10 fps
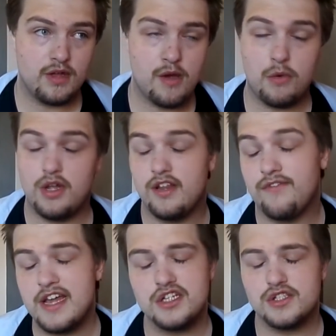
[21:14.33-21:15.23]
eh, well,
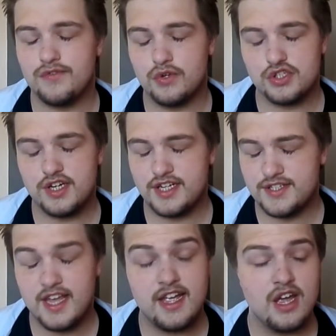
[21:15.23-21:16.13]
Avengers 4 should I
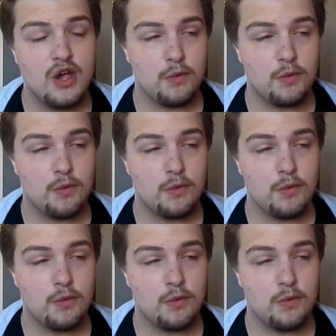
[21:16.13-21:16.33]
say,